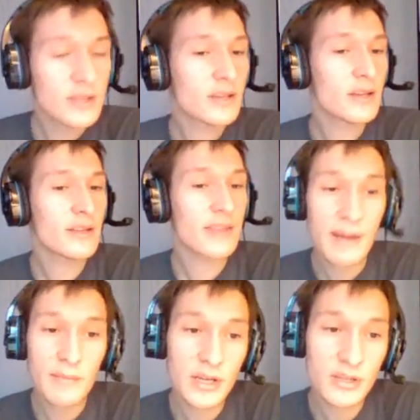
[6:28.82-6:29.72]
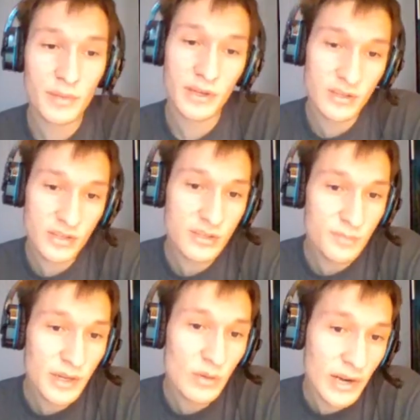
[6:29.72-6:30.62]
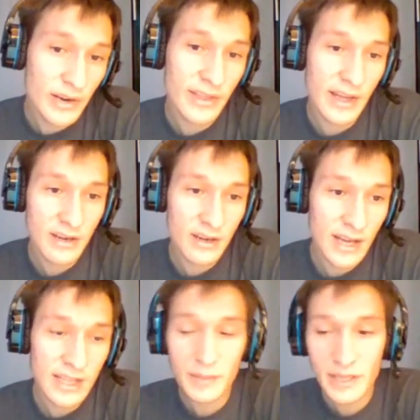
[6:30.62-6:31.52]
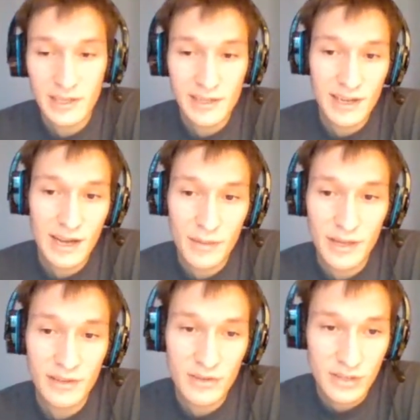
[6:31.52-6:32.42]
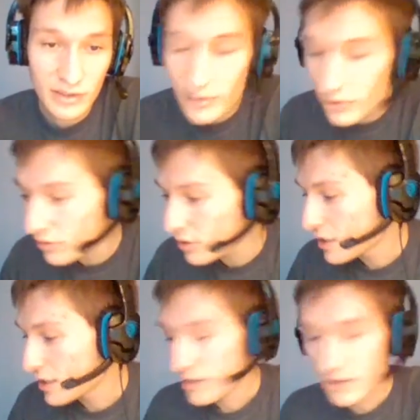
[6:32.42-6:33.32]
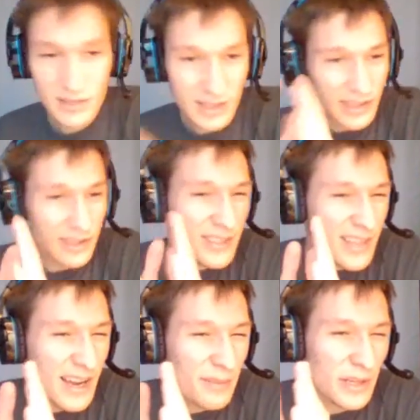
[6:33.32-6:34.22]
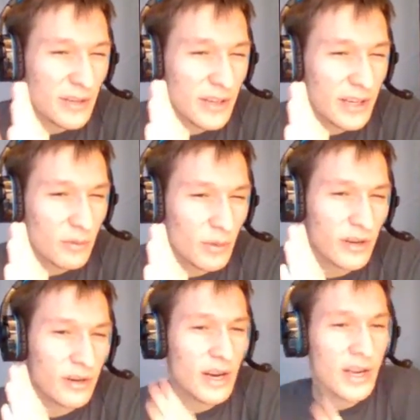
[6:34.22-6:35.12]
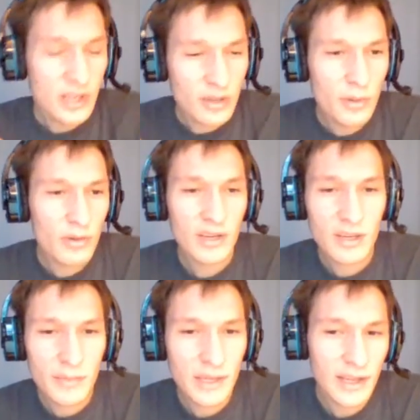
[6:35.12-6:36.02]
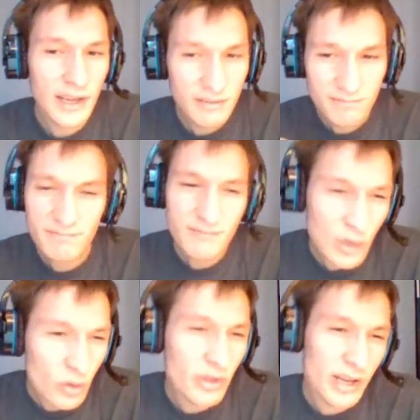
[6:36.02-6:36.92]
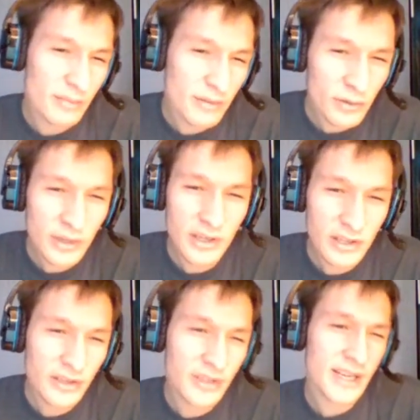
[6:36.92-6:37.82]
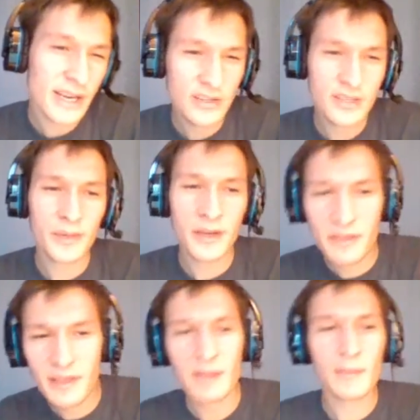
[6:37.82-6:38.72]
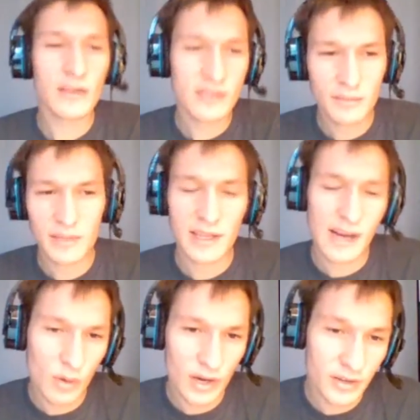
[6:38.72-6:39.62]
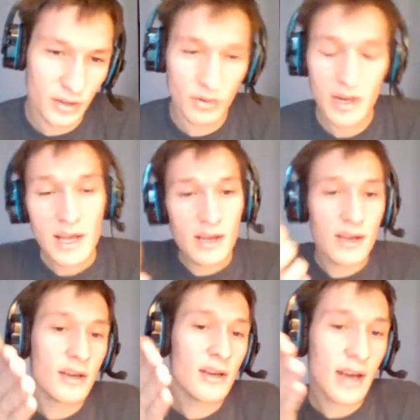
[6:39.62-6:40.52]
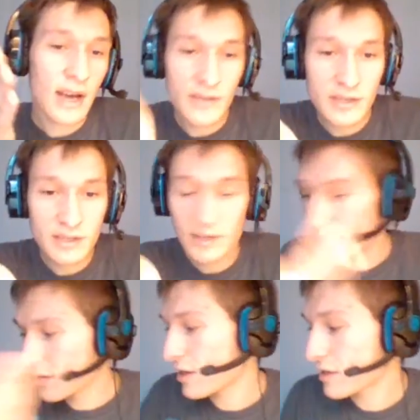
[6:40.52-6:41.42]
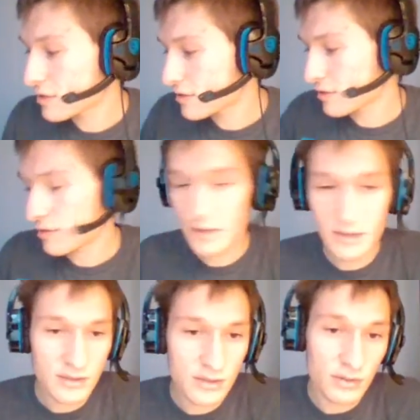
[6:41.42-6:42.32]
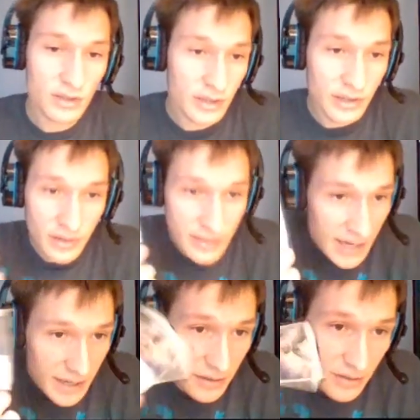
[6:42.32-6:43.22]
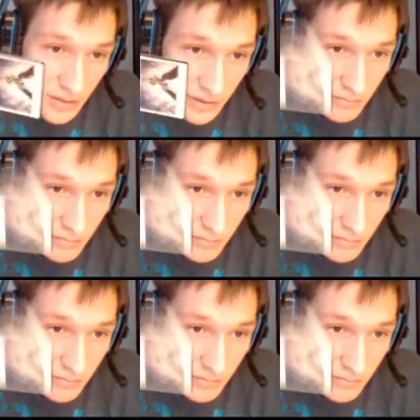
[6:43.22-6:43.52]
that much, but just be aware that at the beginning of the combat, there's a little time period where your opponent can be like, hold on, before you declare your attackers, I'm going to think about something that I want to do. Obviously, then the next is to declare your attackers.